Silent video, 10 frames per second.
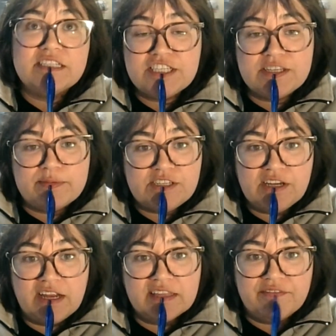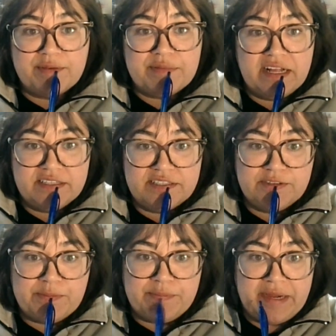just some shade-loving plants that
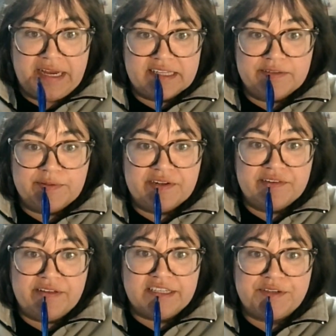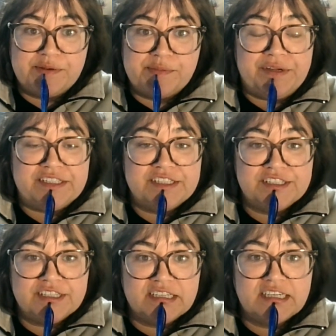don't mind a little bit of extra
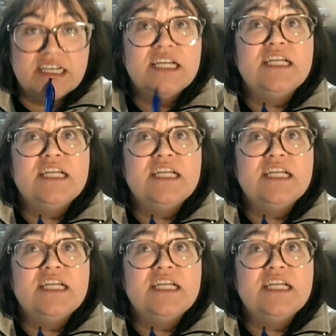moisture.